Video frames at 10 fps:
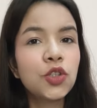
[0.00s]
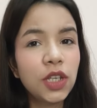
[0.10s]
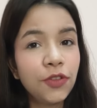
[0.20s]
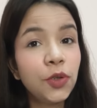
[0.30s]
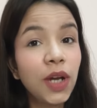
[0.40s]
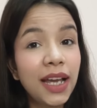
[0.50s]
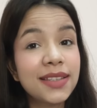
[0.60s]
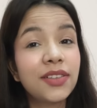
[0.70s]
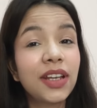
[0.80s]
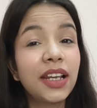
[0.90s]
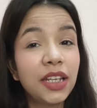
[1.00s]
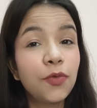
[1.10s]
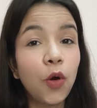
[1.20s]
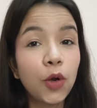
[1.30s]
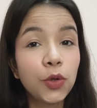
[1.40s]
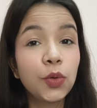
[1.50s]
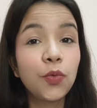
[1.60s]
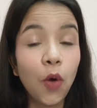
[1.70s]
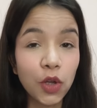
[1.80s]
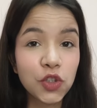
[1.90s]
So if you guys really want to
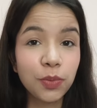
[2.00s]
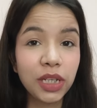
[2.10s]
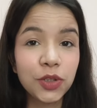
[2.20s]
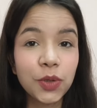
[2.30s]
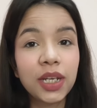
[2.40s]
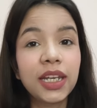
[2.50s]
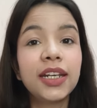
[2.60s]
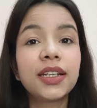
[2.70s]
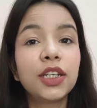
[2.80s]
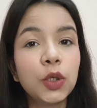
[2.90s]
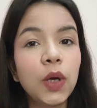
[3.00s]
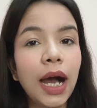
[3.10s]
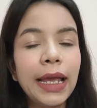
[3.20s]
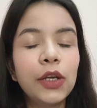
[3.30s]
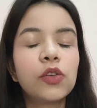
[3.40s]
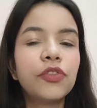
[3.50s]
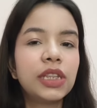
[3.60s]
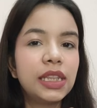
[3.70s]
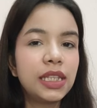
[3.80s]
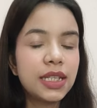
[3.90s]
watch me to create a new eye look
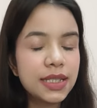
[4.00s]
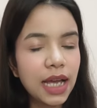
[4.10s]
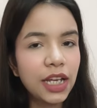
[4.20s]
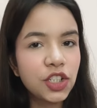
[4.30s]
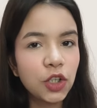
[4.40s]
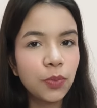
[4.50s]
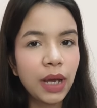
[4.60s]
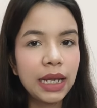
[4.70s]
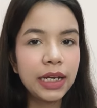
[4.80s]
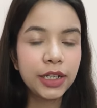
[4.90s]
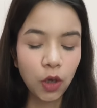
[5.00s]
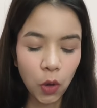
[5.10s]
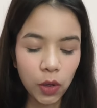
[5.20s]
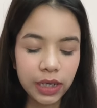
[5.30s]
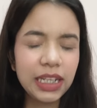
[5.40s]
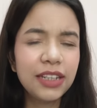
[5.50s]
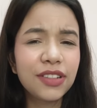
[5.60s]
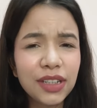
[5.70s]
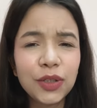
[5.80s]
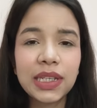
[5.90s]
with this eyeshadow palette, or
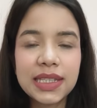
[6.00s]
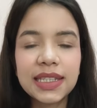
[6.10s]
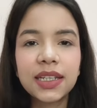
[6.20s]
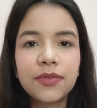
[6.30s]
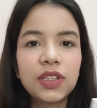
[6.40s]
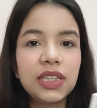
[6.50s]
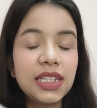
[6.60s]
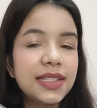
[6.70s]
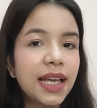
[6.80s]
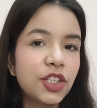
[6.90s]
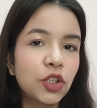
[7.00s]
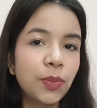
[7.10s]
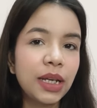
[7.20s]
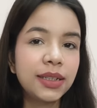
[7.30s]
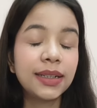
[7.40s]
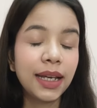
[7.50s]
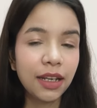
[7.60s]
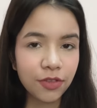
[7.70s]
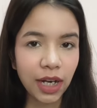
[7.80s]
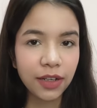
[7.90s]
even you can say with these eyeshadow palette that I
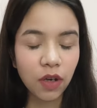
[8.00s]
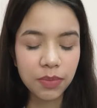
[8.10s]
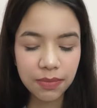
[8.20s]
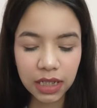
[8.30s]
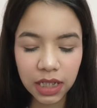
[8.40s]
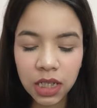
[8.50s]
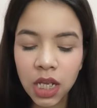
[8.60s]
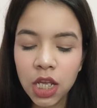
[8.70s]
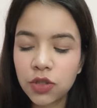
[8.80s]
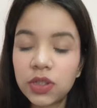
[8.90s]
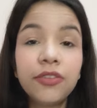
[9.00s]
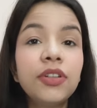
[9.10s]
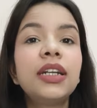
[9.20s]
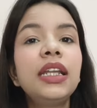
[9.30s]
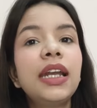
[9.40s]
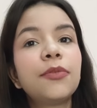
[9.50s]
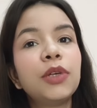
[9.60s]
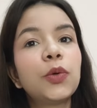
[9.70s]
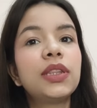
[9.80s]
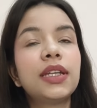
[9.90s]
have tried from Smytten, so definitely let
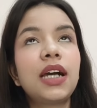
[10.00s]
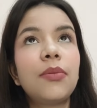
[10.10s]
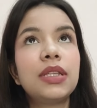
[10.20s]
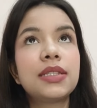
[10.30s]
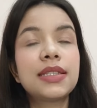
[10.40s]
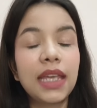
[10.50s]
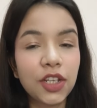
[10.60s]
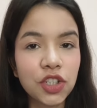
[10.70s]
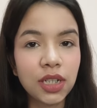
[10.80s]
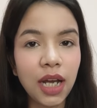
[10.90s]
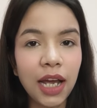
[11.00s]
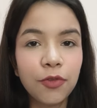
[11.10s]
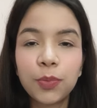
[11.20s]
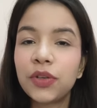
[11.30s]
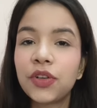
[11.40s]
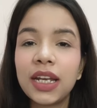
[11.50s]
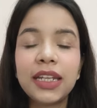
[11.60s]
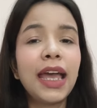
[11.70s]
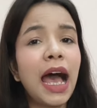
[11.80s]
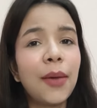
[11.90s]
me know in the comments section. I would be
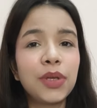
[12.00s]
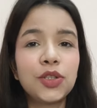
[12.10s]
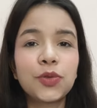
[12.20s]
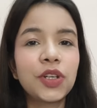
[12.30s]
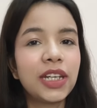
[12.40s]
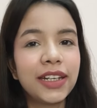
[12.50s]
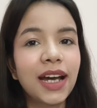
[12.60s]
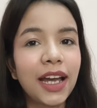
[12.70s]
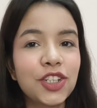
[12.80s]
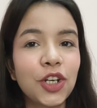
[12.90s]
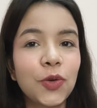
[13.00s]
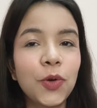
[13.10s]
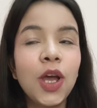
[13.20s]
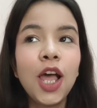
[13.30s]
really happy to create an eyeshadow